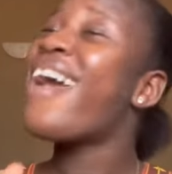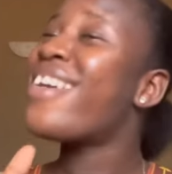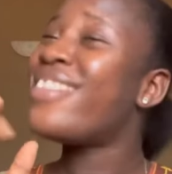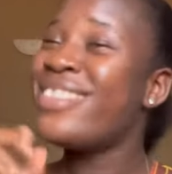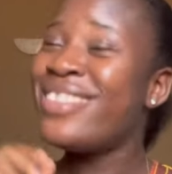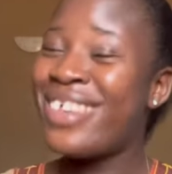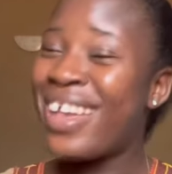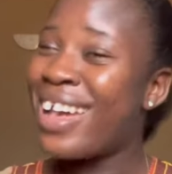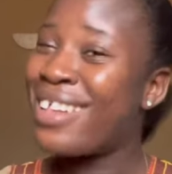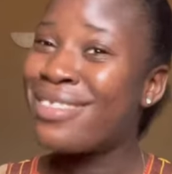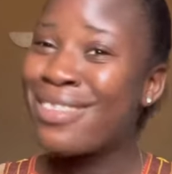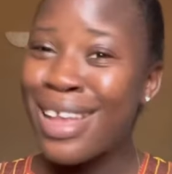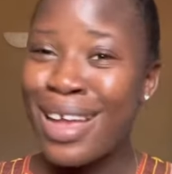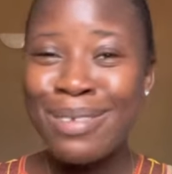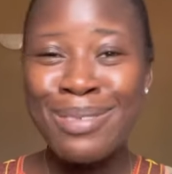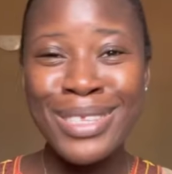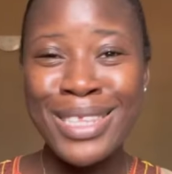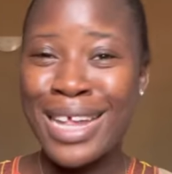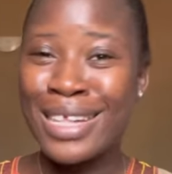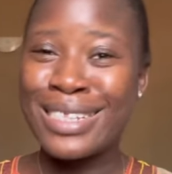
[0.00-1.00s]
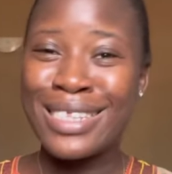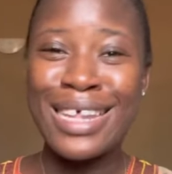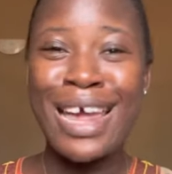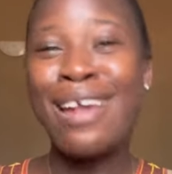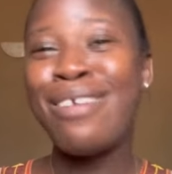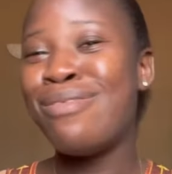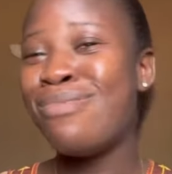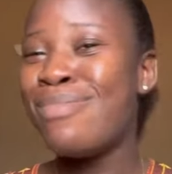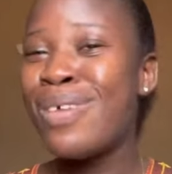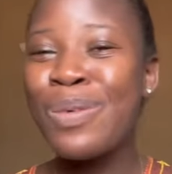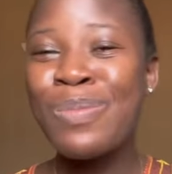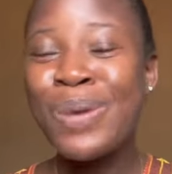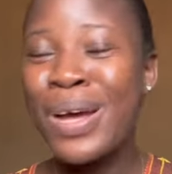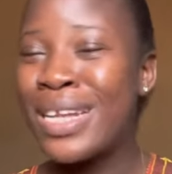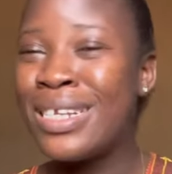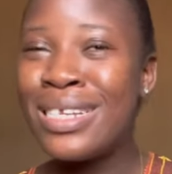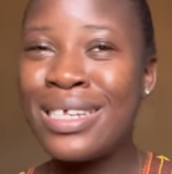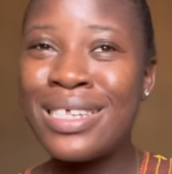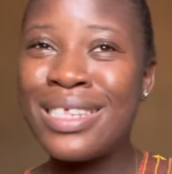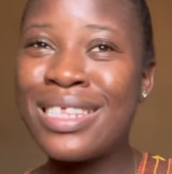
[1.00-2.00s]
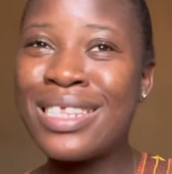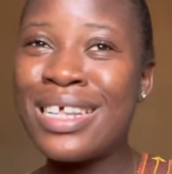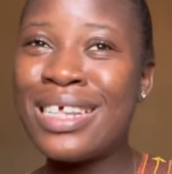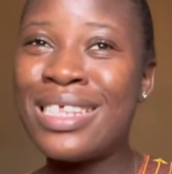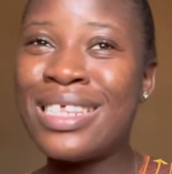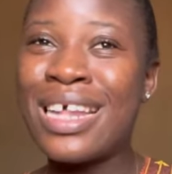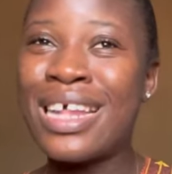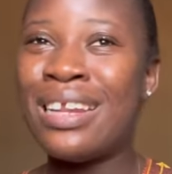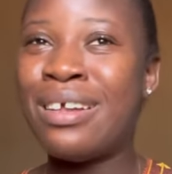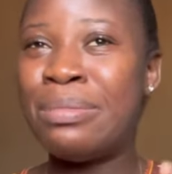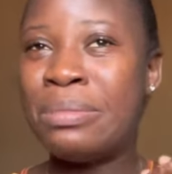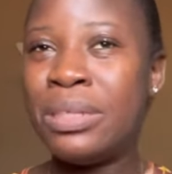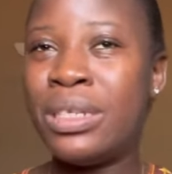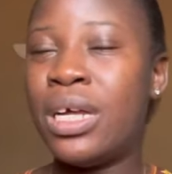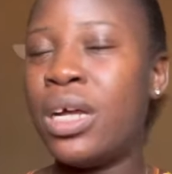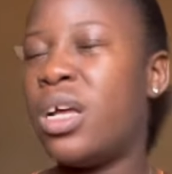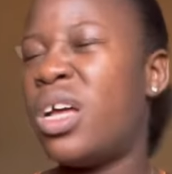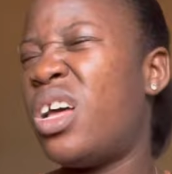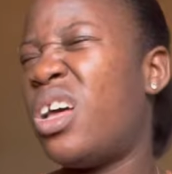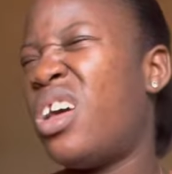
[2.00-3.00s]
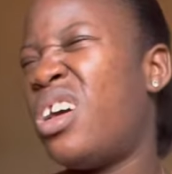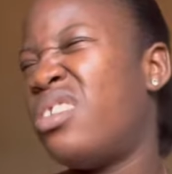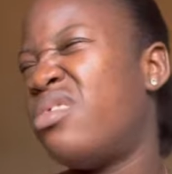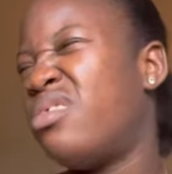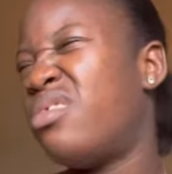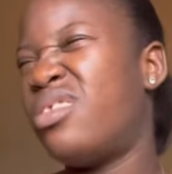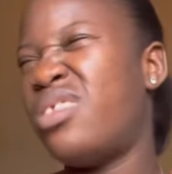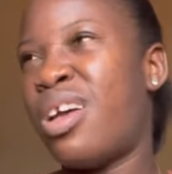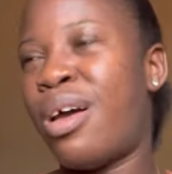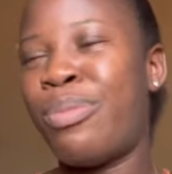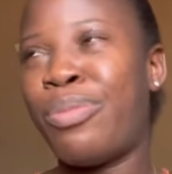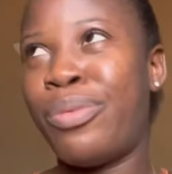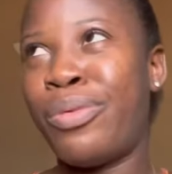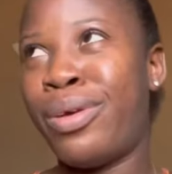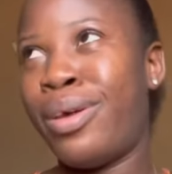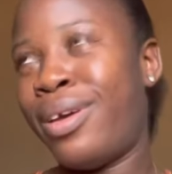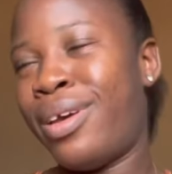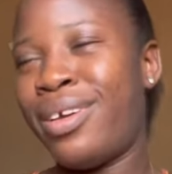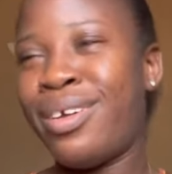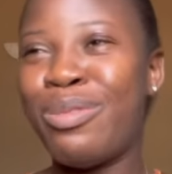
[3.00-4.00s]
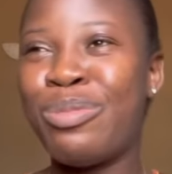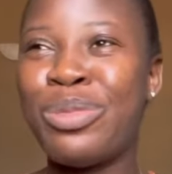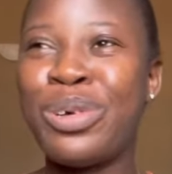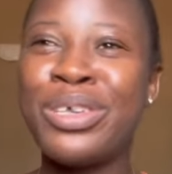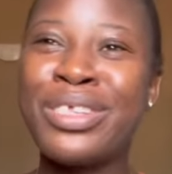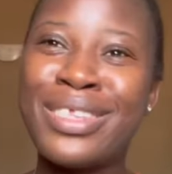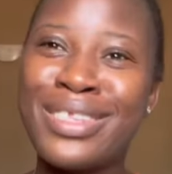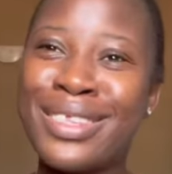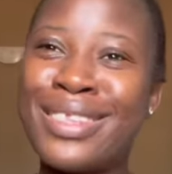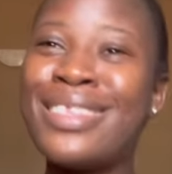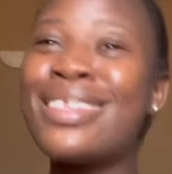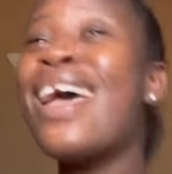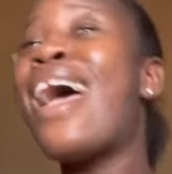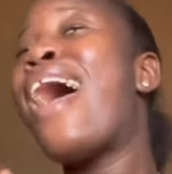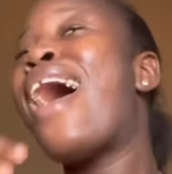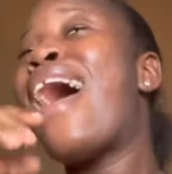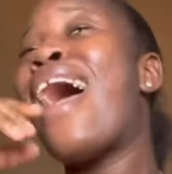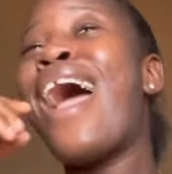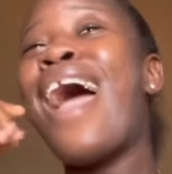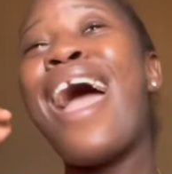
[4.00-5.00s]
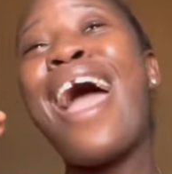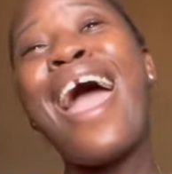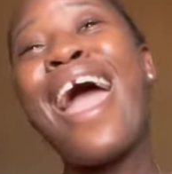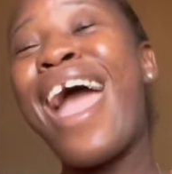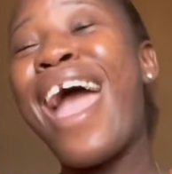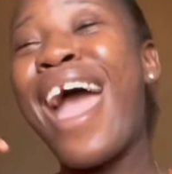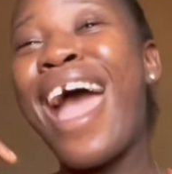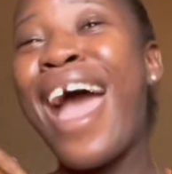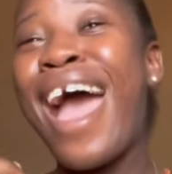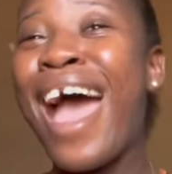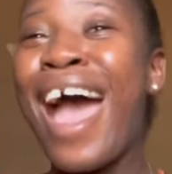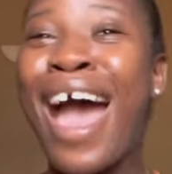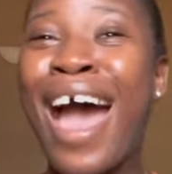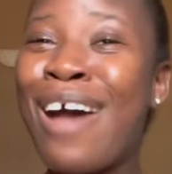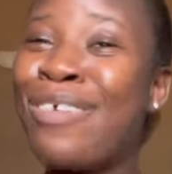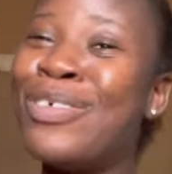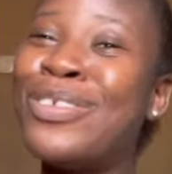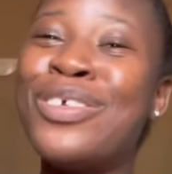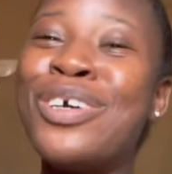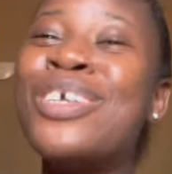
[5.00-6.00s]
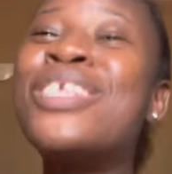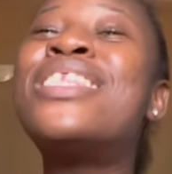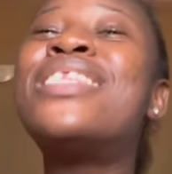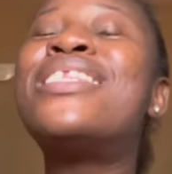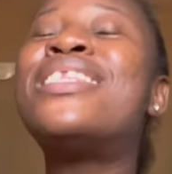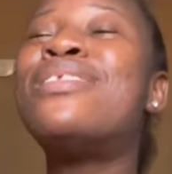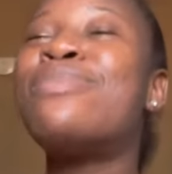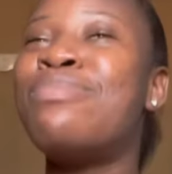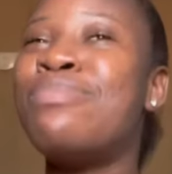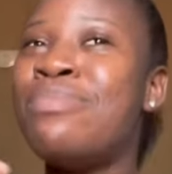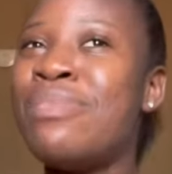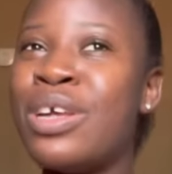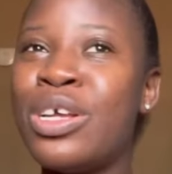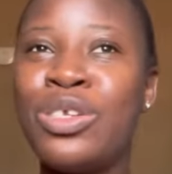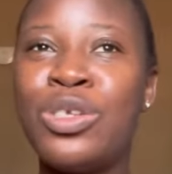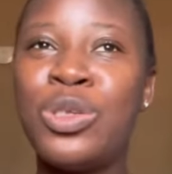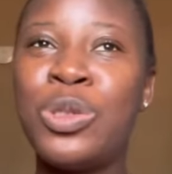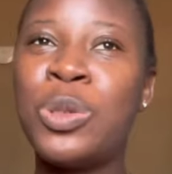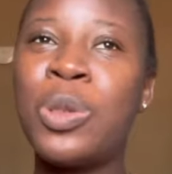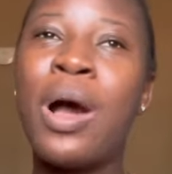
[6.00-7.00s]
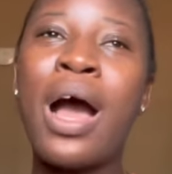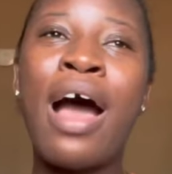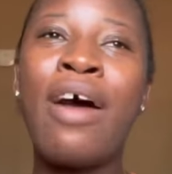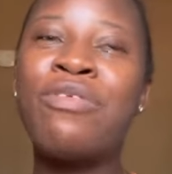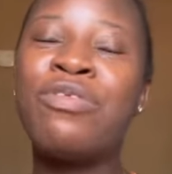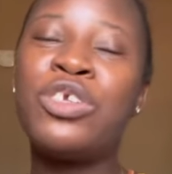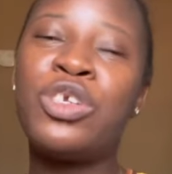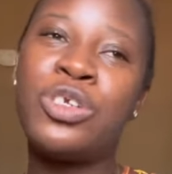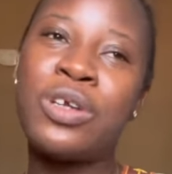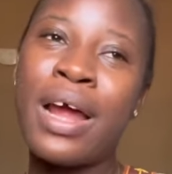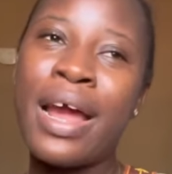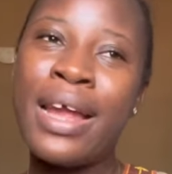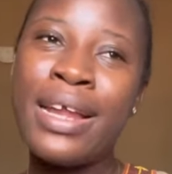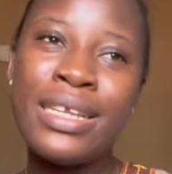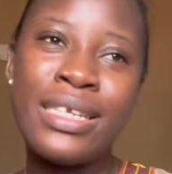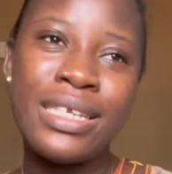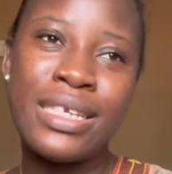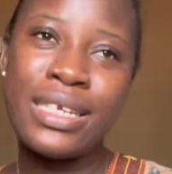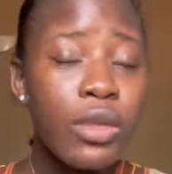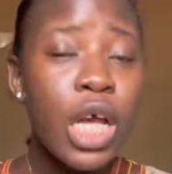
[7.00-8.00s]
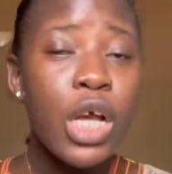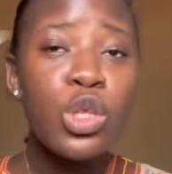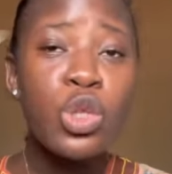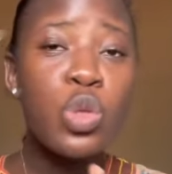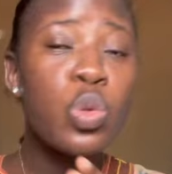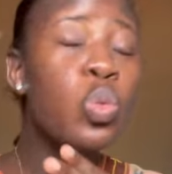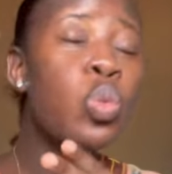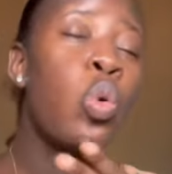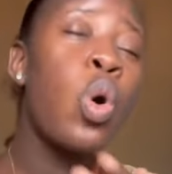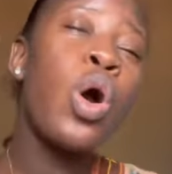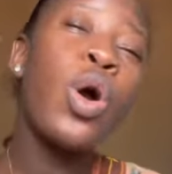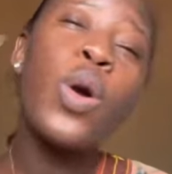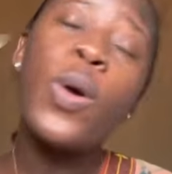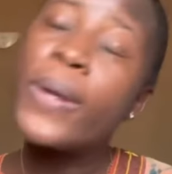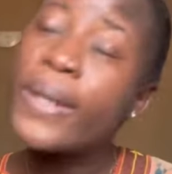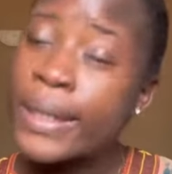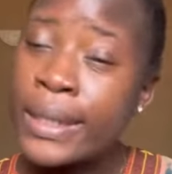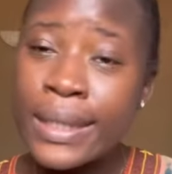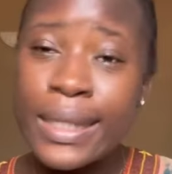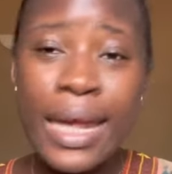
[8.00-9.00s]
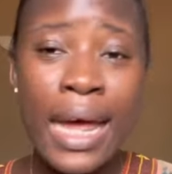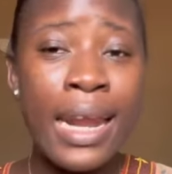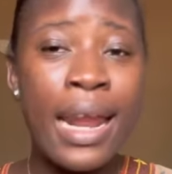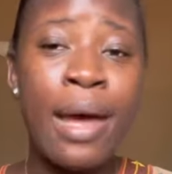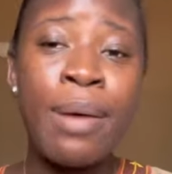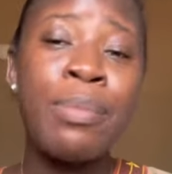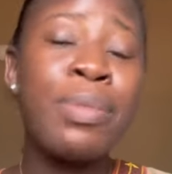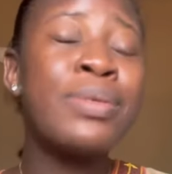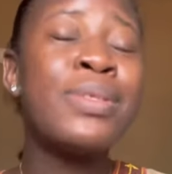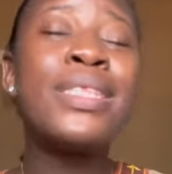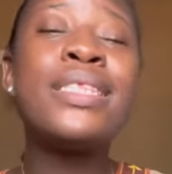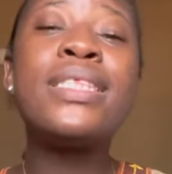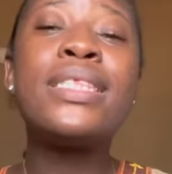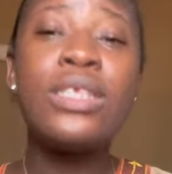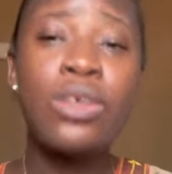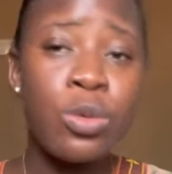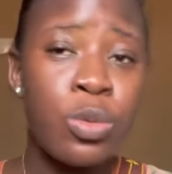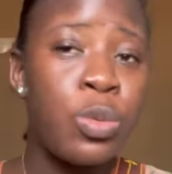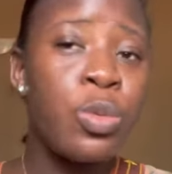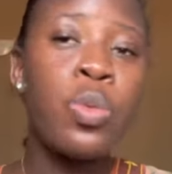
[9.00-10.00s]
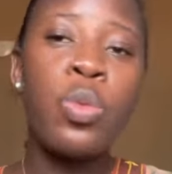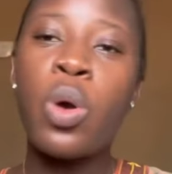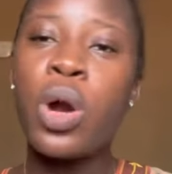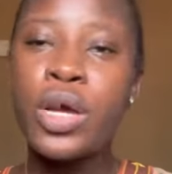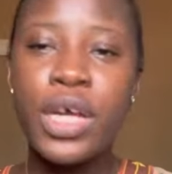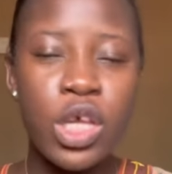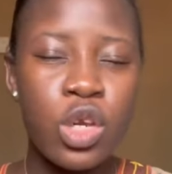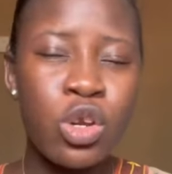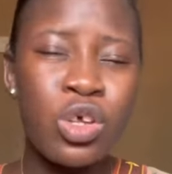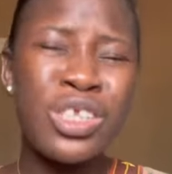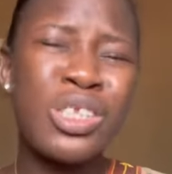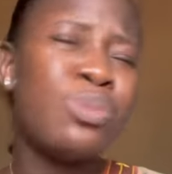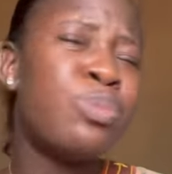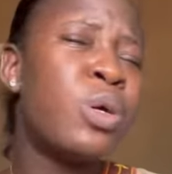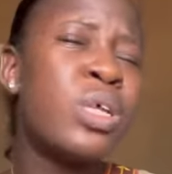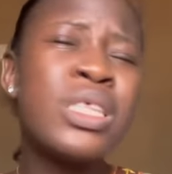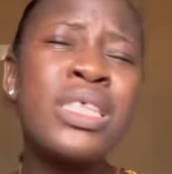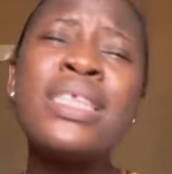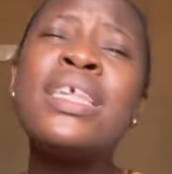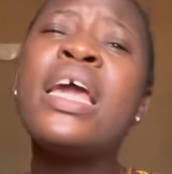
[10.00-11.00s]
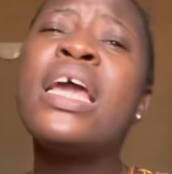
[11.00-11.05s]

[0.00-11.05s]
There are times that I remember these things and I'm like, oh God, I pray. But I've just made sure, I've tried to work on it, and I'm still working on it. But